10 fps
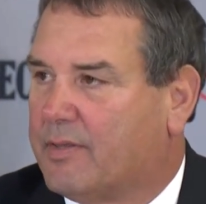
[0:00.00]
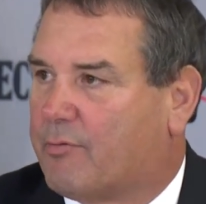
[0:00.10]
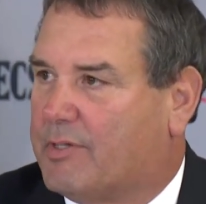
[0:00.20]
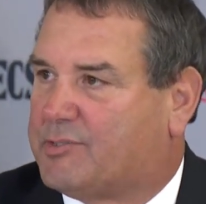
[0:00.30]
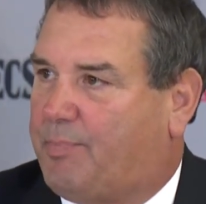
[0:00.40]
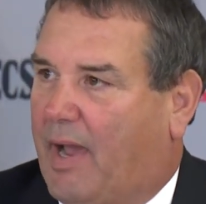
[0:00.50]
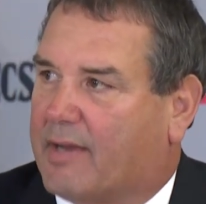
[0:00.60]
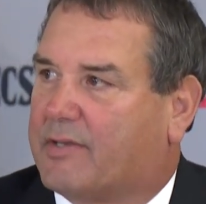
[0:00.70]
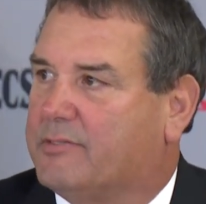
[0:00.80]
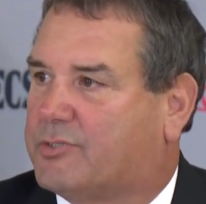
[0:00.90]
the
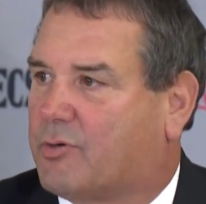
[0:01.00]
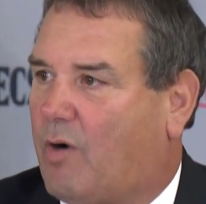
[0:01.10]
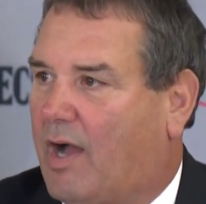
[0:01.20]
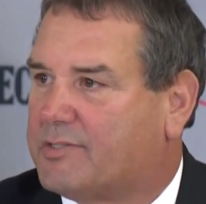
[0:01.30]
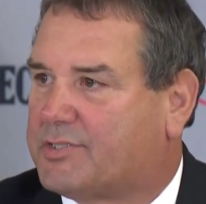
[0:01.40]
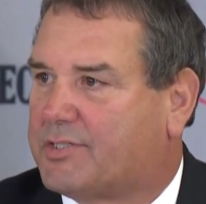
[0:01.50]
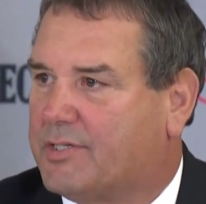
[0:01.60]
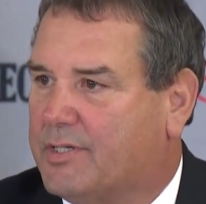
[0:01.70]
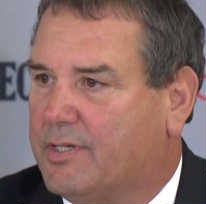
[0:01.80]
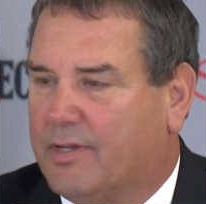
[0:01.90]
respect, and
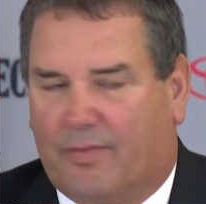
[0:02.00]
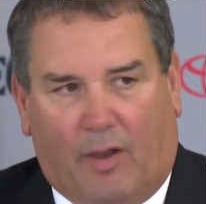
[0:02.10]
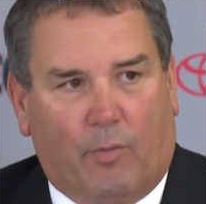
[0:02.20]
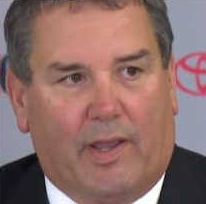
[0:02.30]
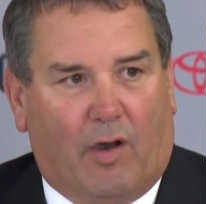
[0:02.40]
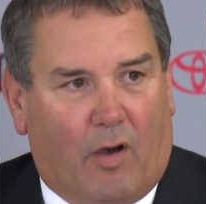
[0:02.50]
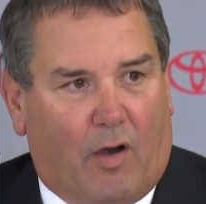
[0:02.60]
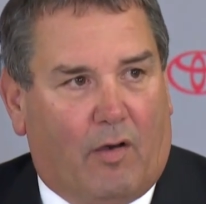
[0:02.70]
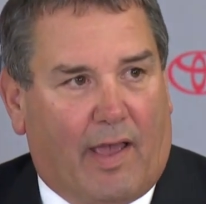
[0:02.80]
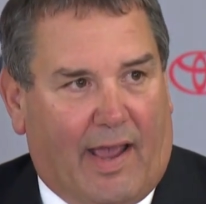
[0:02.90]
trust that we
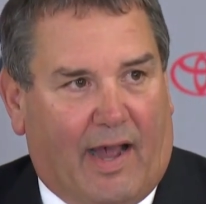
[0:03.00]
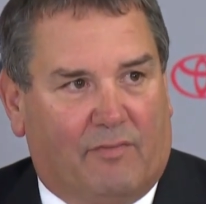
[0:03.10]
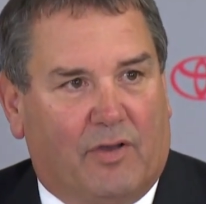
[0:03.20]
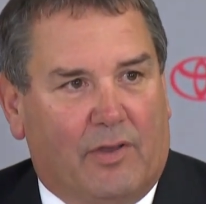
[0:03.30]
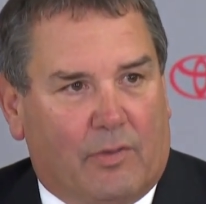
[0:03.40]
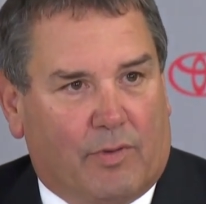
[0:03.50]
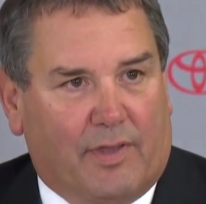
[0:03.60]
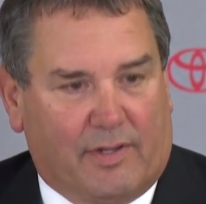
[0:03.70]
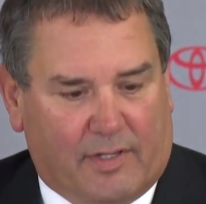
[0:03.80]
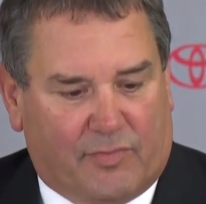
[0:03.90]
all have
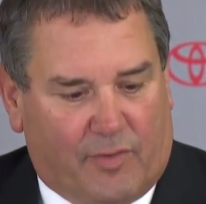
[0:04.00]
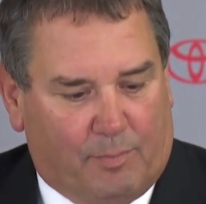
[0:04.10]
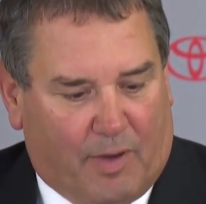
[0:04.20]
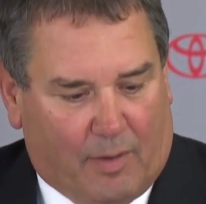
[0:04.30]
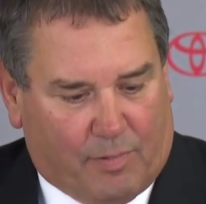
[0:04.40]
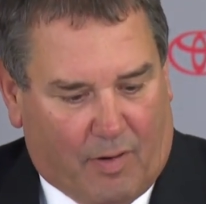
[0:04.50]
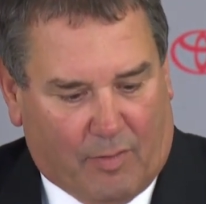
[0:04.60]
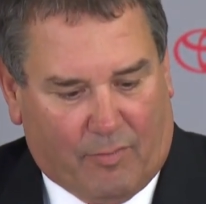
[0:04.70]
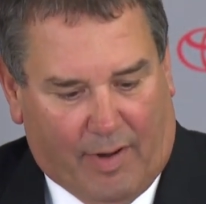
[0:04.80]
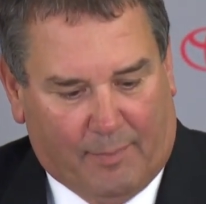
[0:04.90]
within this football
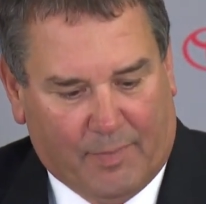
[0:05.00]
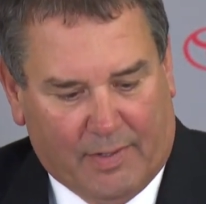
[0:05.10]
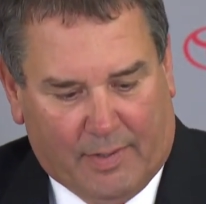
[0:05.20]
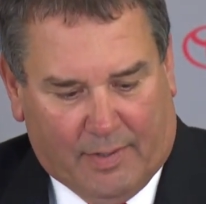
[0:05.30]
program.